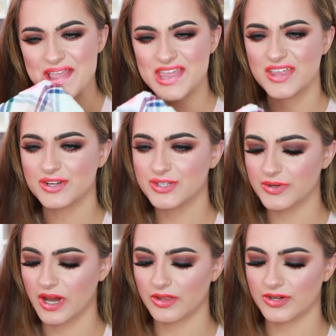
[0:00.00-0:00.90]
The other 2
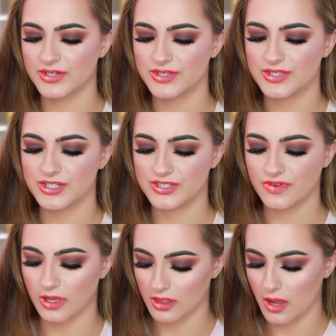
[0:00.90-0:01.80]
colors just
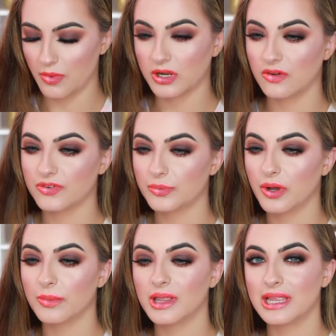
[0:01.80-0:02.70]
feel a lot more comfortable
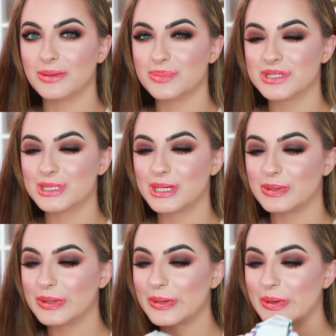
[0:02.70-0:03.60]
on my lips. I
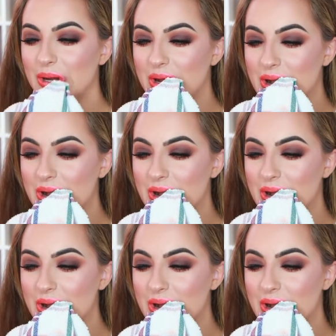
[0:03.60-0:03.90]
don't know.